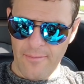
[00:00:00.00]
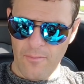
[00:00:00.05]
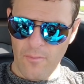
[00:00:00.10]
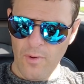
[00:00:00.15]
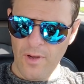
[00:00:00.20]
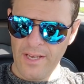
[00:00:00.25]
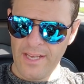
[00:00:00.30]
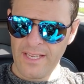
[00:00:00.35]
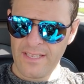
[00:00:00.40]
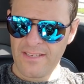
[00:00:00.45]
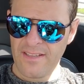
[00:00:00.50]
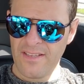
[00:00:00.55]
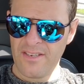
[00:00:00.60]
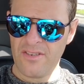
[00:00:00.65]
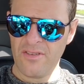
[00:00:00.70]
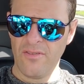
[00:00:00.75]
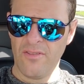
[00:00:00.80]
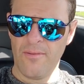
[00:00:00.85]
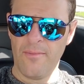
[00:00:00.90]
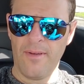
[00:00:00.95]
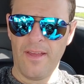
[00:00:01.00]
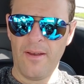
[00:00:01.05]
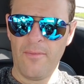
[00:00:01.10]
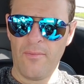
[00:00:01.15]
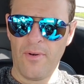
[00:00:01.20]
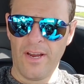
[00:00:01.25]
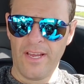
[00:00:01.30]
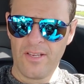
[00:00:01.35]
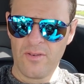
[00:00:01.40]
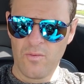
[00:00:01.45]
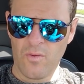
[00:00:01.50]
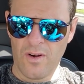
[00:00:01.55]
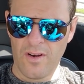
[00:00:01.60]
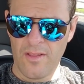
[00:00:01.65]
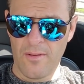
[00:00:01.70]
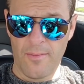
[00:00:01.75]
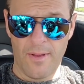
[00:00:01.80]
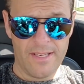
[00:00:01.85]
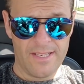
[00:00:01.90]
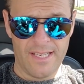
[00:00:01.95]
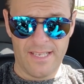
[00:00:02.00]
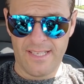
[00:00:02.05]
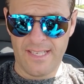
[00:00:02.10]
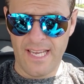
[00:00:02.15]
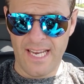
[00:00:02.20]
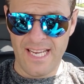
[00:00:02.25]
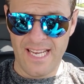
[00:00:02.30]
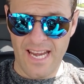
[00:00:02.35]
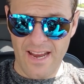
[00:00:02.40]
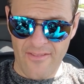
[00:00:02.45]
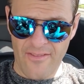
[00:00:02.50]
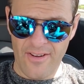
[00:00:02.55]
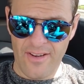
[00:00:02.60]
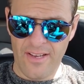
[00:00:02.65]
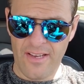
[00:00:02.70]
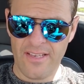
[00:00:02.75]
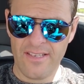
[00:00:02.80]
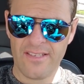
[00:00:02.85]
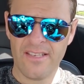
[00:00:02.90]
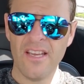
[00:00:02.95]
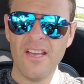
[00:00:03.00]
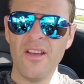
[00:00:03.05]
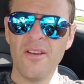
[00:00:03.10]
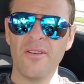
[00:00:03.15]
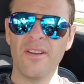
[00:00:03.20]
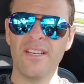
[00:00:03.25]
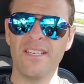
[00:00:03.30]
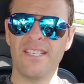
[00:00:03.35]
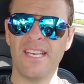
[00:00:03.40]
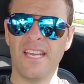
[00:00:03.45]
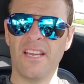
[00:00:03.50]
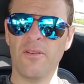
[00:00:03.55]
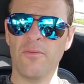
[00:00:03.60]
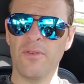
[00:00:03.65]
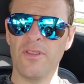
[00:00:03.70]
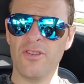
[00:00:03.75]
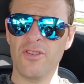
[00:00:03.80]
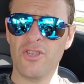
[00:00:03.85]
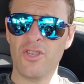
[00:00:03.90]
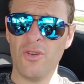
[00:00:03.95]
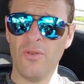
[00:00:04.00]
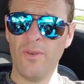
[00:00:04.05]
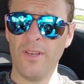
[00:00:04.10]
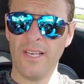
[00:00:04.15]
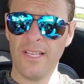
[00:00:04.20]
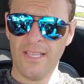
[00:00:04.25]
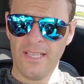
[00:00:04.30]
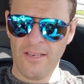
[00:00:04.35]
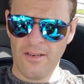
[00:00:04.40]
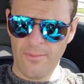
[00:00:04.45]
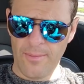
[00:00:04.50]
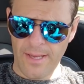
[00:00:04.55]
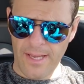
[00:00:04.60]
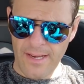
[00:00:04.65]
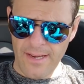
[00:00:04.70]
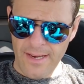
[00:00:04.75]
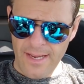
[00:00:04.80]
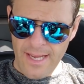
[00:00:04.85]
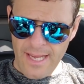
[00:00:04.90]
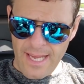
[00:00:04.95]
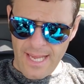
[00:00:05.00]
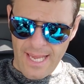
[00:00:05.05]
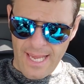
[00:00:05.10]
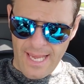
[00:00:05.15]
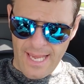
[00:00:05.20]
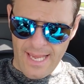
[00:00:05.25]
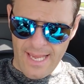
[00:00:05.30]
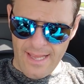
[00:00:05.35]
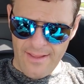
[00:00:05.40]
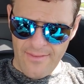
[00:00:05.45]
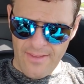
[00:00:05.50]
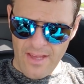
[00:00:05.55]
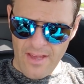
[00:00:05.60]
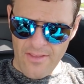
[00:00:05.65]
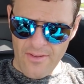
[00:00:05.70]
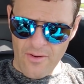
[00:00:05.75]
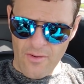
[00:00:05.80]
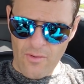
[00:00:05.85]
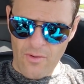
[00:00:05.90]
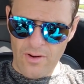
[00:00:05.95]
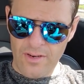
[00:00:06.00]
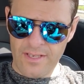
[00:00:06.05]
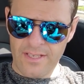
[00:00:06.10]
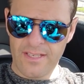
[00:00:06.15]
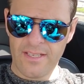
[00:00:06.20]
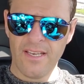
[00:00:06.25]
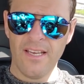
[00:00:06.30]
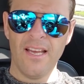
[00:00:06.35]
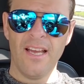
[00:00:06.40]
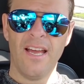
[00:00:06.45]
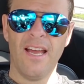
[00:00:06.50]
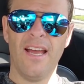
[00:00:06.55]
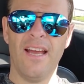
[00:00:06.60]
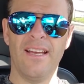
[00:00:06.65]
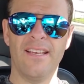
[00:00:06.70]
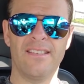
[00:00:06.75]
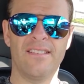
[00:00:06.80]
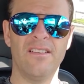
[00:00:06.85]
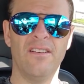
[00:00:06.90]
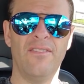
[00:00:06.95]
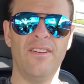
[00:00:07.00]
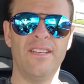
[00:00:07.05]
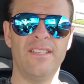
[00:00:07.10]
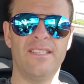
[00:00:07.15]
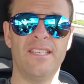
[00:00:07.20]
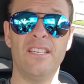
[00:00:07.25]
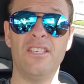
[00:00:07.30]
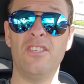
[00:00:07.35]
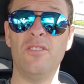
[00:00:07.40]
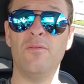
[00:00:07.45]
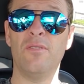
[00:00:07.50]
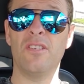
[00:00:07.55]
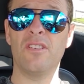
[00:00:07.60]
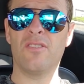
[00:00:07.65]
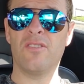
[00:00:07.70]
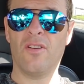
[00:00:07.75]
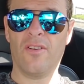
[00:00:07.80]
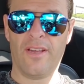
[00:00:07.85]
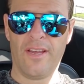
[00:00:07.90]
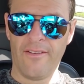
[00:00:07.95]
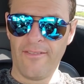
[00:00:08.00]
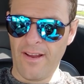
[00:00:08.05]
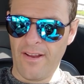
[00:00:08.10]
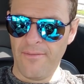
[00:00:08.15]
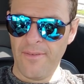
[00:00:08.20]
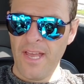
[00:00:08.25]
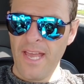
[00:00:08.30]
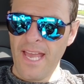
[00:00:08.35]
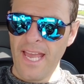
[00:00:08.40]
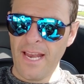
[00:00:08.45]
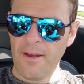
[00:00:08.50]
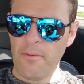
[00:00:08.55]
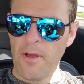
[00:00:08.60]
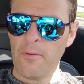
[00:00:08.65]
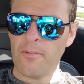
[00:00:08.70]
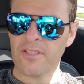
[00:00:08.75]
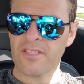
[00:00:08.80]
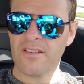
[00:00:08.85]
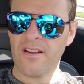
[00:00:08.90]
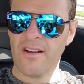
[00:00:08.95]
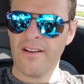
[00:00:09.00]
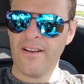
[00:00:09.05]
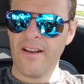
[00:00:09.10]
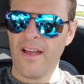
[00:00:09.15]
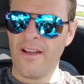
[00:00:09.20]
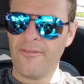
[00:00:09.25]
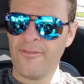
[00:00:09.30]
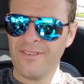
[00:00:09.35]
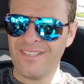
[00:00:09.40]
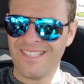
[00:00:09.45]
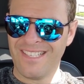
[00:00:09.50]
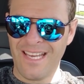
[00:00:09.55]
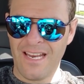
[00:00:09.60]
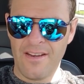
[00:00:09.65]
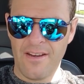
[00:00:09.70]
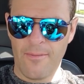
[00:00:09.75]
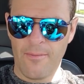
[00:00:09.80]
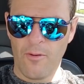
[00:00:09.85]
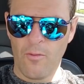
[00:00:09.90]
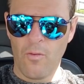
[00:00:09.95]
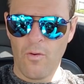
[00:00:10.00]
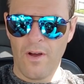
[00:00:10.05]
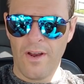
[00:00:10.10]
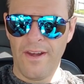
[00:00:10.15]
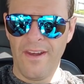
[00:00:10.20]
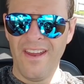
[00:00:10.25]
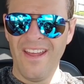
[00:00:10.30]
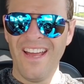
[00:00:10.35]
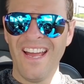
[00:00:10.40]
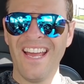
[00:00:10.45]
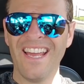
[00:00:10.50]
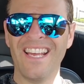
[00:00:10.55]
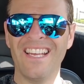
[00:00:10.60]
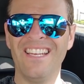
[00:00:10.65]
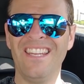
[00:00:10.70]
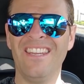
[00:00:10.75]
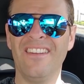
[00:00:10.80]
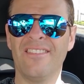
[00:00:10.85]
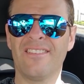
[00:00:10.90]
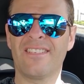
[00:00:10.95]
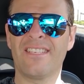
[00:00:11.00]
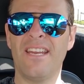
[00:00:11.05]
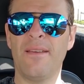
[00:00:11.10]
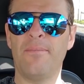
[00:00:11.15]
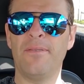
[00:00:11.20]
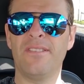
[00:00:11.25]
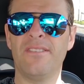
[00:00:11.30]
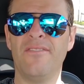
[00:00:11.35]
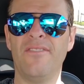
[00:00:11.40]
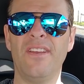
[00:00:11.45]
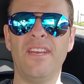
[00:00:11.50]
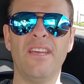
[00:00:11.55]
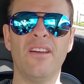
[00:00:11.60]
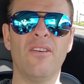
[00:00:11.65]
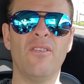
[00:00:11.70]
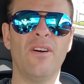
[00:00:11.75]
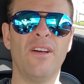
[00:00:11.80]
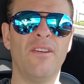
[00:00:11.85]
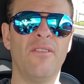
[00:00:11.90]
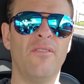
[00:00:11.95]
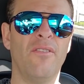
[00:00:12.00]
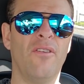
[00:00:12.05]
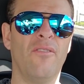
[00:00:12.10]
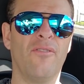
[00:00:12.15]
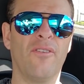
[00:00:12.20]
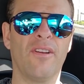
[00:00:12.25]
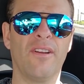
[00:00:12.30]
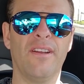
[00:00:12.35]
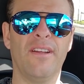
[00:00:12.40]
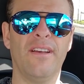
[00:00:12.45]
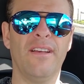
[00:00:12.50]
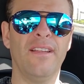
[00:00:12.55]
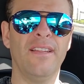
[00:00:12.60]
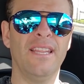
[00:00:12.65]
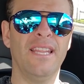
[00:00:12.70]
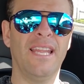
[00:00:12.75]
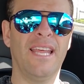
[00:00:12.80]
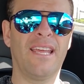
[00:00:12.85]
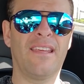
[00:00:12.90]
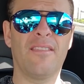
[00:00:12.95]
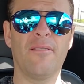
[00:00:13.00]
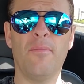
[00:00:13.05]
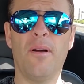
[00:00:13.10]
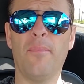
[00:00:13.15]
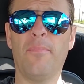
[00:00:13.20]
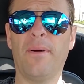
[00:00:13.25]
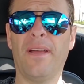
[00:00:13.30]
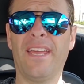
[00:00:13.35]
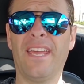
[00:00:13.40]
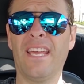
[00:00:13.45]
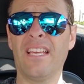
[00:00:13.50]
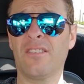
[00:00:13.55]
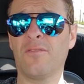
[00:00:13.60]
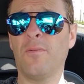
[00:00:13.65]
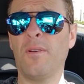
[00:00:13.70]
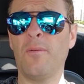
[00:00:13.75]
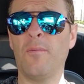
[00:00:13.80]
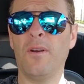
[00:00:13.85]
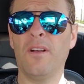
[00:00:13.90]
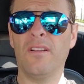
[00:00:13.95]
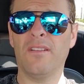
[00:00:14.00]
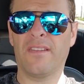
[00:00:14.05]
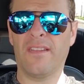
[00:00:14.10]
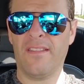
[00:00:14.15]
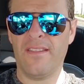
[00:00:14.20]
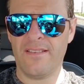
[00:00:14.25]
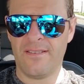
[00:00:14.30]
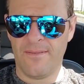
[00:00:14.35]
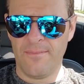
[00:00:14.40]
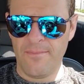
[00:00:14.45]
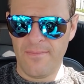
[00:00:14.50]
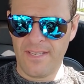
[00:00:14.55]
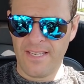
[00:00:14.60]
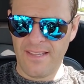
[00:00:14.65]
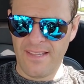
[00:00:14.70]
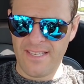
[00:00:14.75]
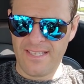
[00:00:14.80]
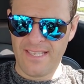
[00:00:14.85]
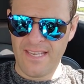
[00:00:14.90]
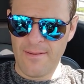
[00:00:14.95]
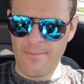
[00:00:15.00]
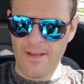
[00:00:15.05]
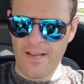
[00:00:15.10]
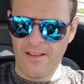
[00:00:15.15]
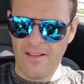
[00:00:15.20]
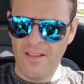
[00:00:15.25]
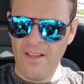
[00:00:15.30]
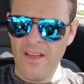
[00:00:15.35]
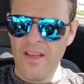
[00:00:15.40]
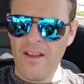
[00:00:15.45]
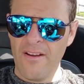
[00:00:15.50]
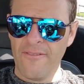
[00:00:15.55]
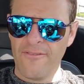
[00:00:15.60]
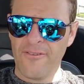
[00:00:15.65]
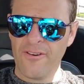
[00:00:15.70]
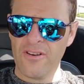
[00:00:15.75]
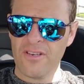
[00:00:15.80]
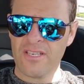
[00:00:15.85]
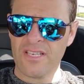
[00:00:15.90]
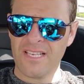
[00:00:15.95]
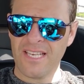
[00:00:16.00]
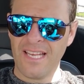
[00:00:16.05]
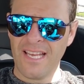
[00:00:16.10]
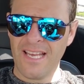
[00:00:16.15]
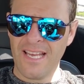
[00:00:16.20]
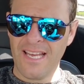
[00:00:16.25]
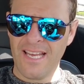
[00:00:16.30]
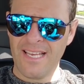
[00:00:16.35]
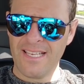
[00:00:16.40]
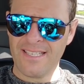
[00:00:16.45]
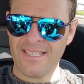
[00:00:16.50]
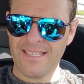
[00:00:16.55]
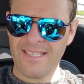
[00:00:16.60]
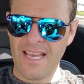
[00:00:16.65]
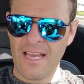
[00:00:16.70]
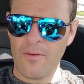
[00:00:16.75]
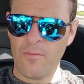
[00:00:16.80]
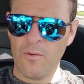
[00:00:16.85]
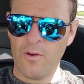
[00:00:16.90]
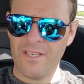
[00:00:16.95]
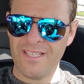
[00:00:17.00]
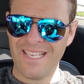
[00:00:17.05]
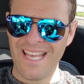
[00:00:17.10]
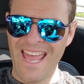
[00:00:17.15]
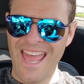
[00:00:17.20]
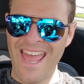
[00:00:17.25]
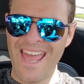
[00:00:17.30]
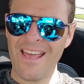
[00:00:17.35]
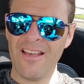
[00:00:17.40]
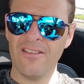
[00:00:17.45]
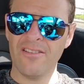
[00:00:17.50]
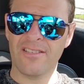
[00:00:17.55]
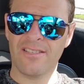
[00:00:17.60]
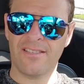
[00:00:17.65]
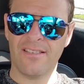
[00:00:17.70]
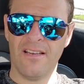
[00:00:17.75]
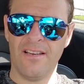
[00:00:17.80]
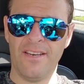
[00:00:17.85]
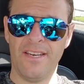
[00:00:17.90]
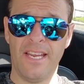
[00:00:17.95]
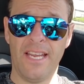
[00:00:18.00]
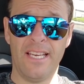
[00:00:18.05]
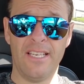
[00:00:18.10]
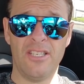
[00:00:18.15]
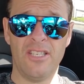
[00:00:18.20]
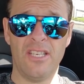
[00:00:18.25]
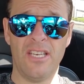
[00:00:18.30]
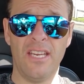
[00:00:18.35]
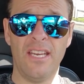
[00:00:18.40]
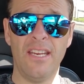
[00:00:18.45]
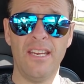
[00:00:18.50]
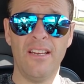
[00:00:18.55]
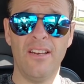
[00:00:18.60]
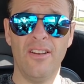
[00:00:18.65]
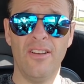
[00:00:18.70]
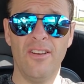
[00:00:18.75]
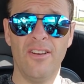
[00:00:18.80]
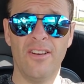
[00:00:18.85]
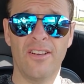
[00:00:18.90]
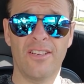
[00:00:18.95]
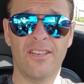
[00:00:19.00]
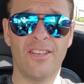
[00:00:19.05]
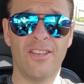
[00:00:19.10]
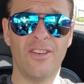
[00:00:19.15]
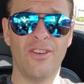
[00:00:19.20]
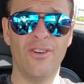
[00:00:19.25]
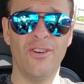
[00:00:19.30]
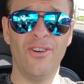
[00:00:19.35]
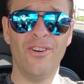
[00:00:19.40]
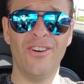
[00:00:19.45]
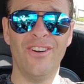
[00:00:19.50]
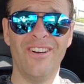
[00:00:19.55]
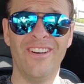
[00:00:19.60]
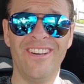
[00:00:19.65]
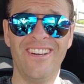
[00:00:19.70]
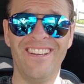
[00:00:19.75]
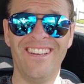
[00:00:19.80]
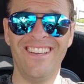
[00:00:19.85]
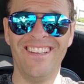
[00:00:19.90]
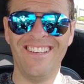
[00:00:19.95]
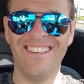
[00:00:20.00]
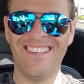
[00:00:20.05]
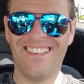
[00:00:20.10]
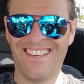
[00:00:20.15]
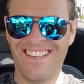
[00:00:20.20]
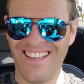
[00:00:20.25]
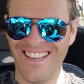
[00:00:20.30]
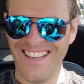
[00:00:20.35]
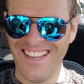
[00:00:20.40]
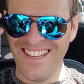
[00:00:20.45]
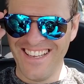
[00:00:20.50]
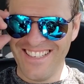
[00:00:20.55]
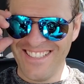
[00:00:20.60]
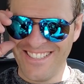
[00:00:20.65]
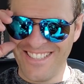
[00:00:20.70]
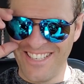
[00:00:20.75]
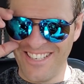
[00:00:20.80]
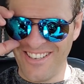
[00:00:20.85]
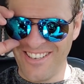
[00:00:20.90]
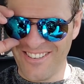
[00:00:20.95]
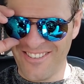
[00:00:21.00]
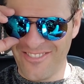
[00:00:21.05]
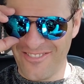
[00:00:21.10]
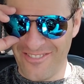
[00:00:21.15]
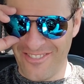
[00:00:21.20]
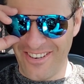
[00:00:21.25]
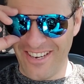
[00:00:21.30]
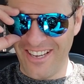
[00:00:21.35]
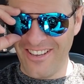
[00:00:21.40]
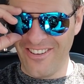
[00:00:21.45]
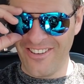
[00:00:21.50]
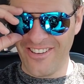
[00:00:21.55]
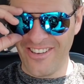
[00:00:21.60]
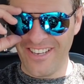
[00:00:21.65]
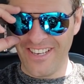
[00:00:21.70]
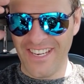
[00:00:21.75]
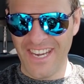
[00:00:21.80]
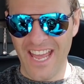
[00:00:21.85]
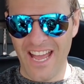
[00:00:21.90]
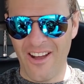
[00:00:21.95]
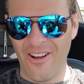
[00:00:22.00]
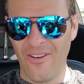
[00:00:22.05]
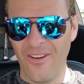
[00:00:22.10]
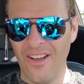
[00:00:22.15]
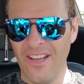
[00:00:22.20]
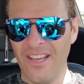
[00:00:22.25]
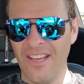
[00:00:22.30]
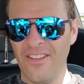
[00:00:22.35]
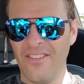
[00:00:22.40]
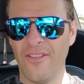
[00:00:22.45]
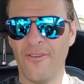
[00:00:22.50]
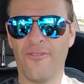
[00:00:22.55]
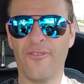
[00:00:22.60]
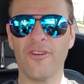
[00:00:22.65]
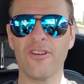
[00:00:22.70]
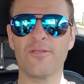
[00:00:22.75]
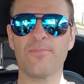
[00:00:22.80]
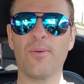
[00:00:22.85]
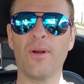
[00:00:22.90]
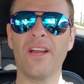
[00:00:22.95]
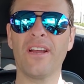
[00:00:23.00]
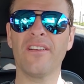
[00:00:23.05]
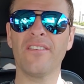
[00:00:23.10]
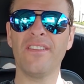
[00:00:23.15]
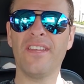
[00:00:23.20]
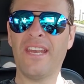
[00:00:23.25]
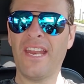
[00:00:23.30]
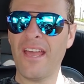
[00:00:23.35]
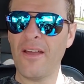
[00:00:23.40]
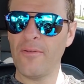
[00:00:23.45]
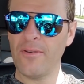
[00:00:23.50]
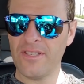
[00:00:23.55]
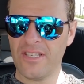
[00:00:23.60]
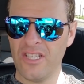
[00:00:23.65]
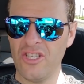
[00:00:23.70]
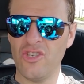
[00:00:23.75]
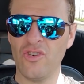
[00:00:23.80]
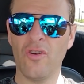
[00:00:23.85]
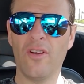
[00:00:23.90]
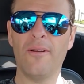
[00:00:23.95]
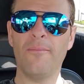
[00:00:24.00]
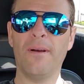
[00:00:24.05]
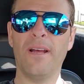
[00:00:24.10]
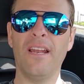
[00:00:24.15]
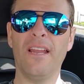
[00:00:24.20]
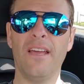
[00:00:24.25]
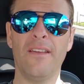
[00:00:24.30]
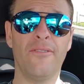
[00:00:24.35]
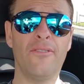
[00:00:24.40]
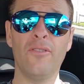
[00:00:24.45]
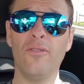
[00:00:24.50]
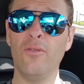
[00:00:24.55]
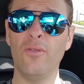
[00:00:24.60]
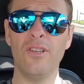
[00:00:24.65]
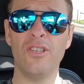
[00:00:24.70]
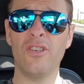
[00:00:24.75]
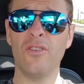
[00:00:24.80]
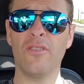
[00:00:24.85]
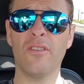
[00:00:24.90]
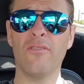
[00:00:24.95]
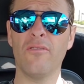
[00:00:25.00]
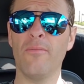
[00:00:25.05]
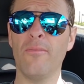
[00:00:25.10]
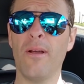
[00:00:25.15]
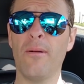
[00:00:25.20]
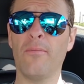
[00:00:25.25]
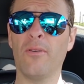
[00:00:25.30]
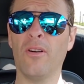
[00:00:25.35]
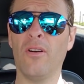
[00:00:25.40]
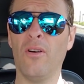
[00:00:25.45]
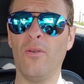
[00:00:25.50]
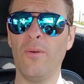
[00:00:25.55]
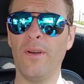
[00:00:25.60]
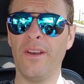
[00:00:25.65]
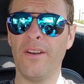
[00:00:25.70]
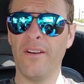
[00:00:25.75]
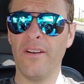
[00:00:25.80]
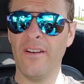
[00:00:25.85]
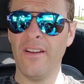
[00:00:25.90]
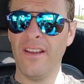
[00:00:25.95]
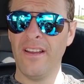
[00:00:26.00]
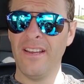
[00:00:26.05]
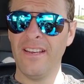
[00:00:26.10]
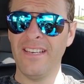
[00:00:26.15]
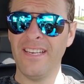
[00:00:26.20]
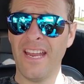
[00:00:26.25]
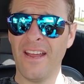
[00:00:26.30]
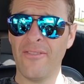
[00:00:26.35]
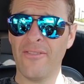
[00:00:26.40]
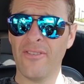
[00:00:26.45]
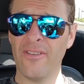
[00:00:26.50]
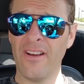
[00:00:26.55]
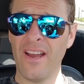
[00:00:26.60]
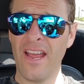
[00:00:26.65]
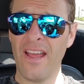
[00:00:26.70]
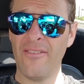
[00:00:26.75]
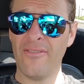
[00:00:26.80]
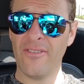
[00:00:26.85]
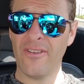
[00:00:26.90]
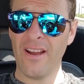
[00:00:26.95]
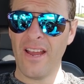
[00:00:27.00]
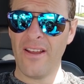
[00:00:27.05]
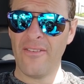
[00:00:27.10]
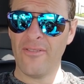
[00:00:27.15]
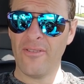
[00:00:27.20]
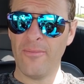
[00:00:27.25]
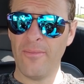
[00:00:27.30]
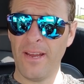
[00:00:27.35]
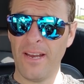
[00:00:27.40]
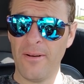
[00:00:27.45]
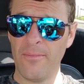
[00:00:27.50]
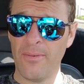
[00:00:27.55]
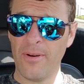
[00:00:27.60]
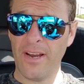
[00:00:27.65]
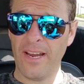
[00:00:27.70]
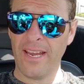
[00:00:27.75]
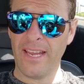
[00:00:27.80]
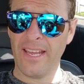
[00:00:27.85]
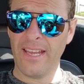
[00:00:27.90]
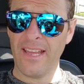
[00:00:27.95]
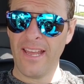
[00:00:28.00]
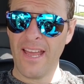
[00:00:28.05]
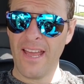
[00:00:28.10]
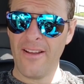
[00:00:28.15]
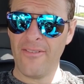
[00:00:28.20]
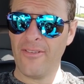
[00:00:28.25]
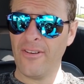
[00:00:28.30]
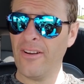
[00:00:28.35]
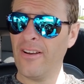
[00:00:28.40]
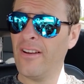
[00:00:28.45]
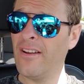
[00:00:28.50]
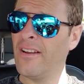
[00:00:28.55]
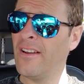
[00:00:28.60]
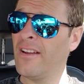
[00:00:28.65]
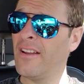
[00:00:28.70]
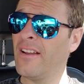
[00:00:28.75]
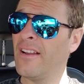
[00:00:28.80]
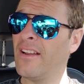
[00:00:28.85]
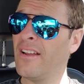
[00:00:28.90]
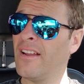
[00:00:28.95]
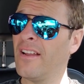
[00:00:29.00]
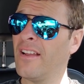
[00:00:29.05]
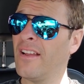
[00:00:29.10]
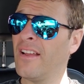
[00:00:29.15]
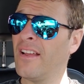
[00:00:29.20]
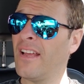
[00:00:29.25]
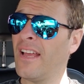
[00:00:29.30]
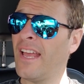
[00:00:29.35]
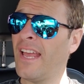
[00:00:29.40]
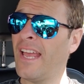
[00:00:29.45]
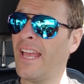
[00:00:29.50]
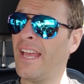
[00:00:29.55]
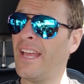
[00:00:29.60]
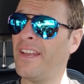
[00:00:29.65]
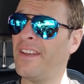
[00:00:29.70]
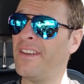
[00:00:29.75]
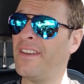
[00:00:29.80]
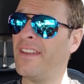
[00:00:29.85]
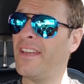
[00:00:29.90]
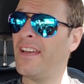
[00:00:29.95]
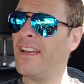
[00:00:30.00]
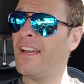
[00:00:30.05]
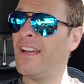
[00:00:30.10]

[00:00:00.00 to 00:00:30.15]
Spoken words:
we'll get to the two that made breaks. One of them, as I said, never does. I'm going to tinker with her shoeing a little bit, and the other horse, Sylvain, said she was just looking around. Anyway, we'll start it off with set number one. I got little snippets of video. I don't know if we're going to link them up. I guess we will to this email. First set was Ale Sun, and she looked good. She looked real good. Now, the first breaker of the day was Enjoying My Life, who, as you can remember all winter, never, ever, ever made a break. Ever. And